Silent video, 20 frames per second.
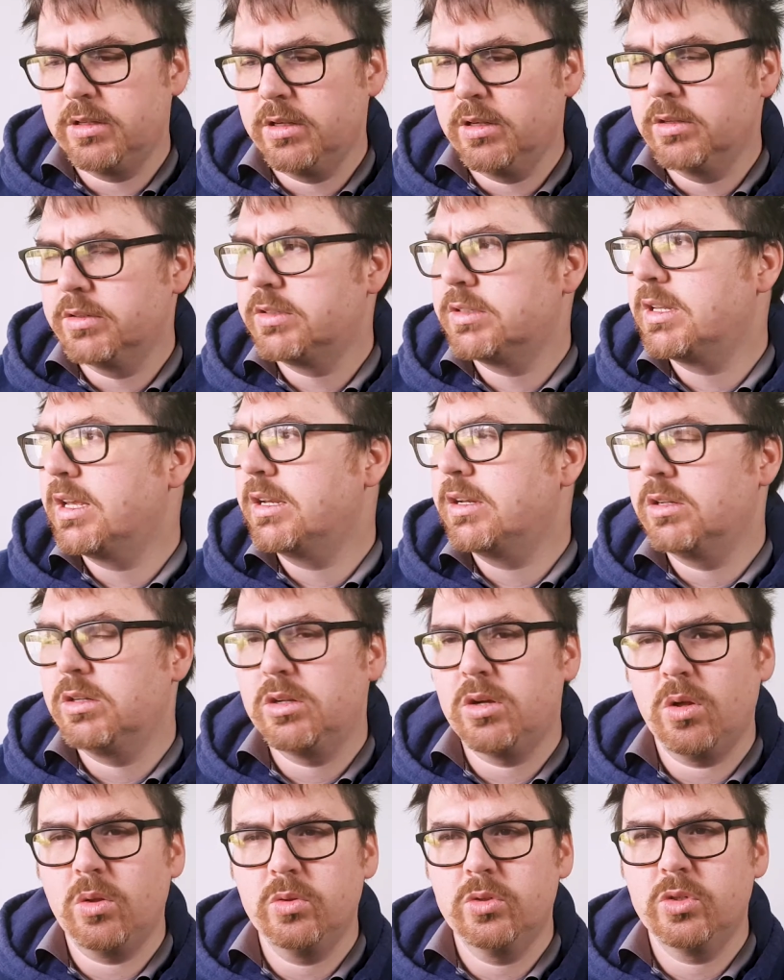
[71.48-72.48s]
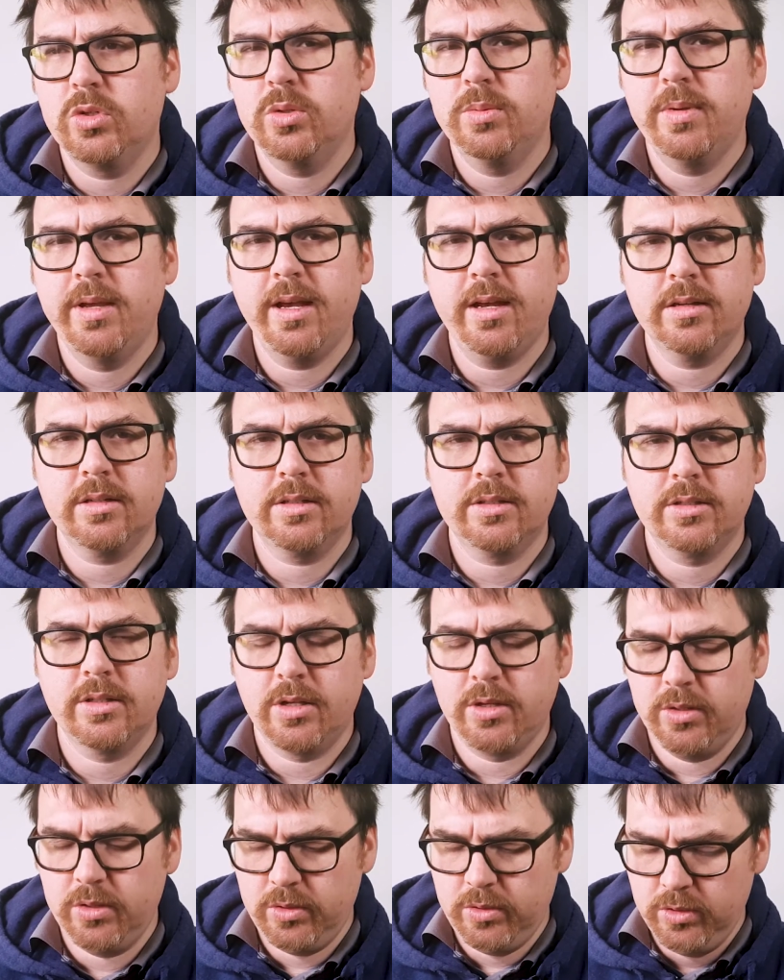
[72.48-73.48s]
a standard cold shoe mount,
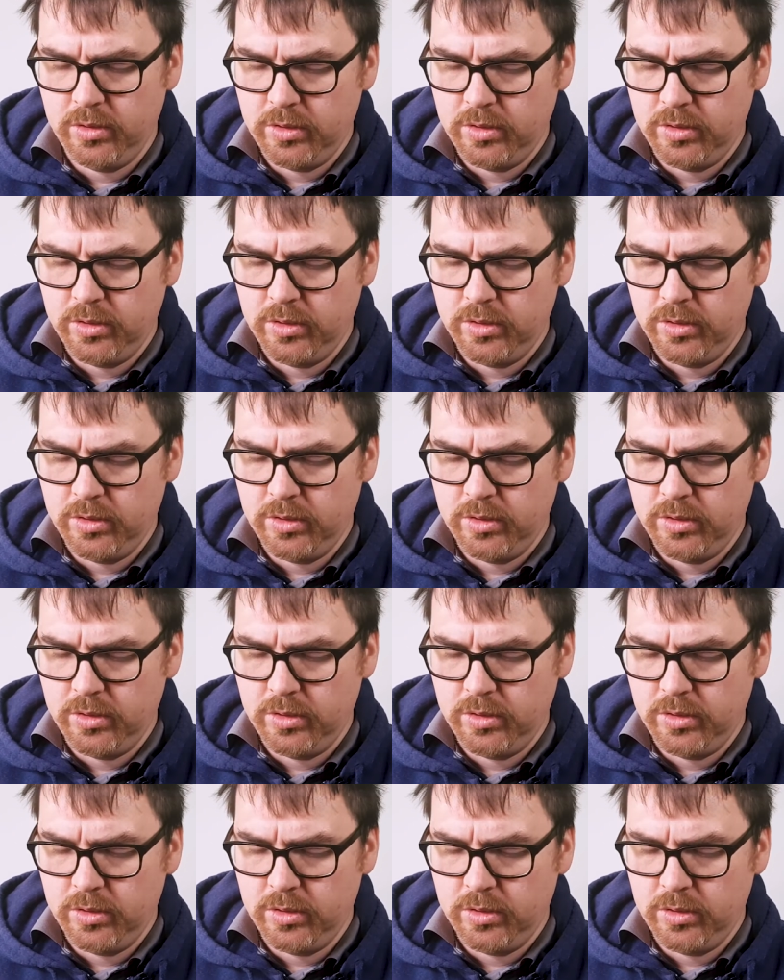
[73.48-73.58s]
so